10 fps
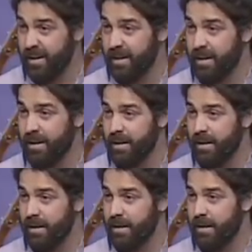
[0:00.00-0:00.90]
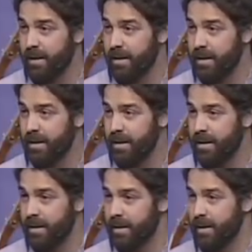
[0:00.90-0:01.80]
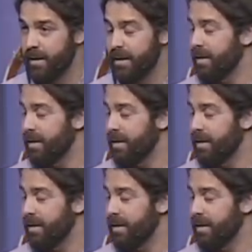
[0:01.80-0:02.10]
No one is speaking in this clip.